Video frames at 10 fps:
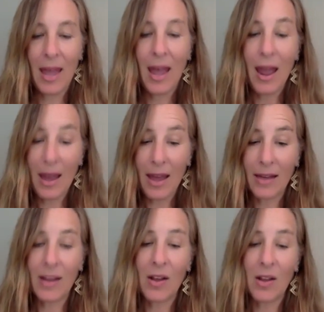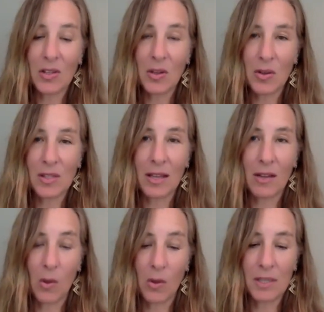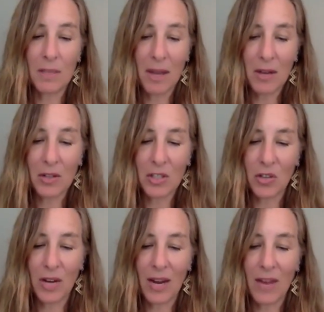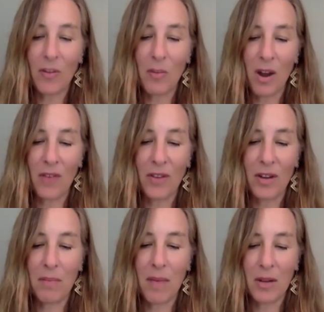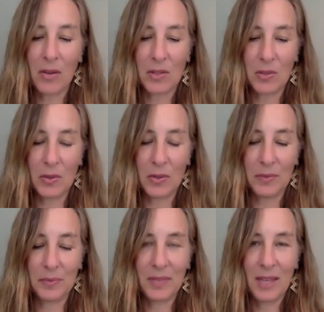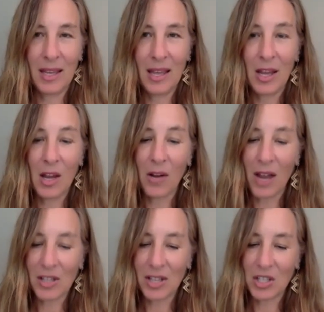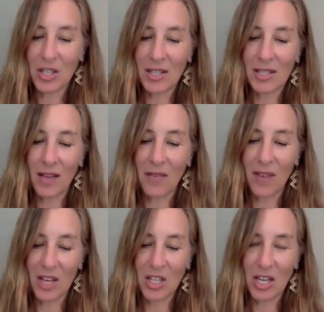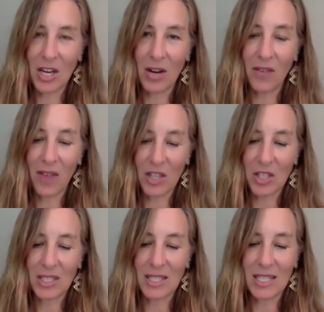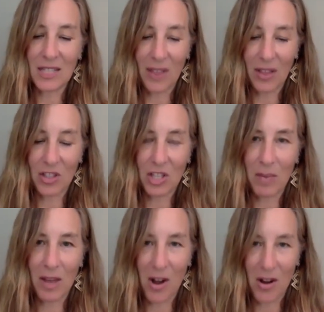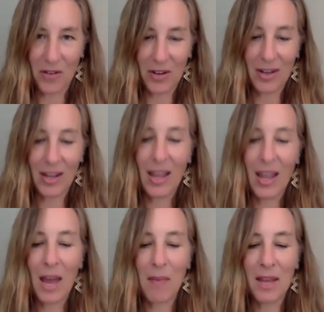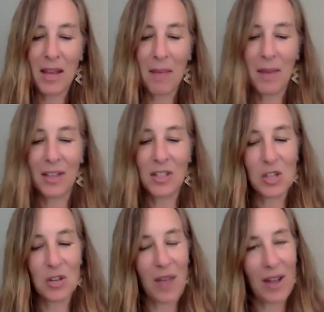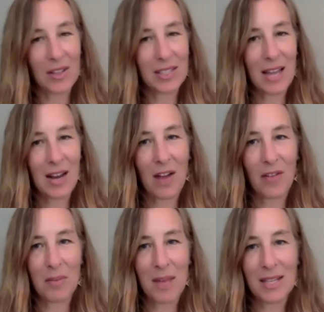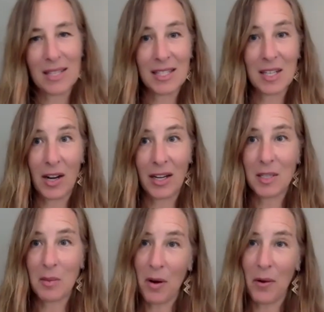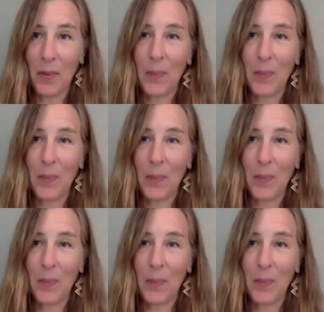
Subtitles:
And he also holds a medical degree from Harvard Medical School. Congratulations on finishing your infectious disease fellowship at Harvard and becoming junior faculty at Harvard Medicine starting tomorrow.